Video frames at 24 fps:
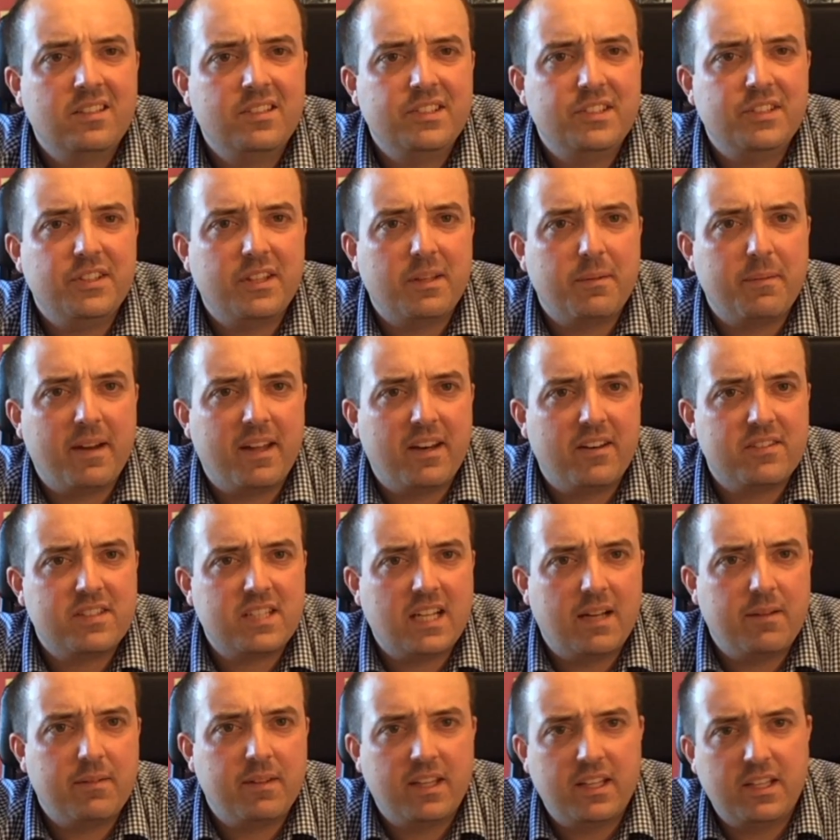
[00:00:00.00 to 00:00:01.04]
to the amount of
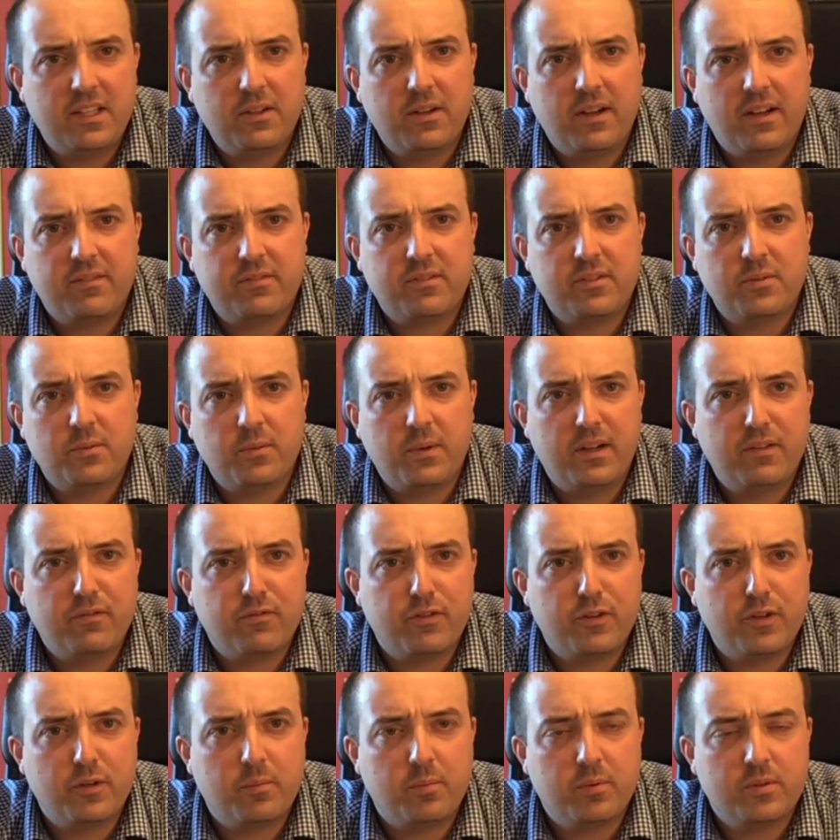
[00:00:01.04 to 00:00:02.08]
time that you have to wait
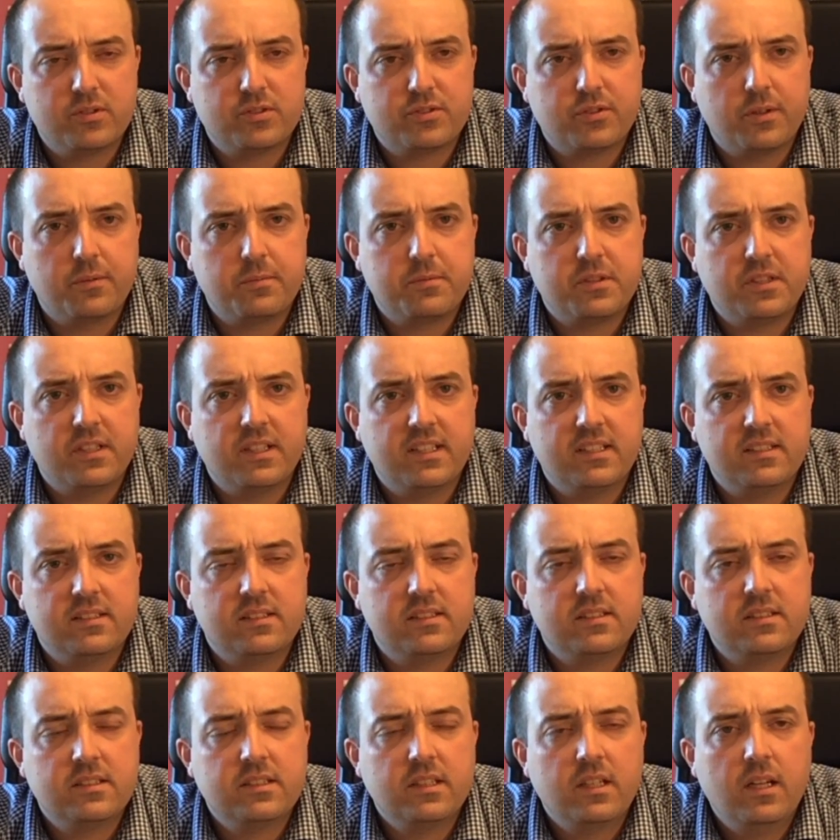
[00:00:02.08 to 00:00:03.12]
for your prescription
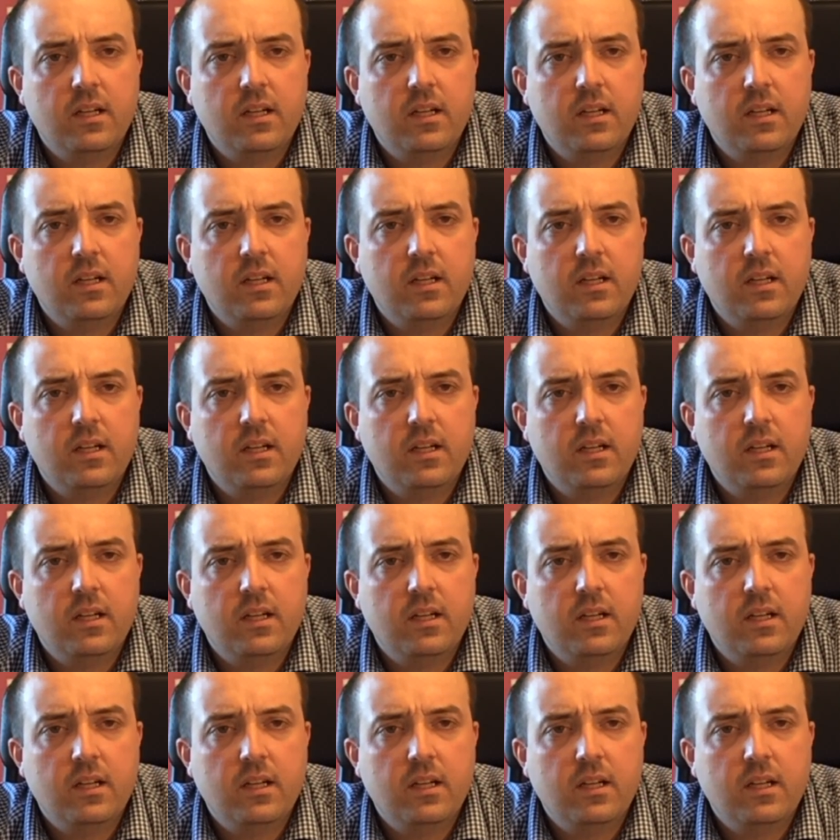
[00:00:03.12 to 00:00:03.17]
is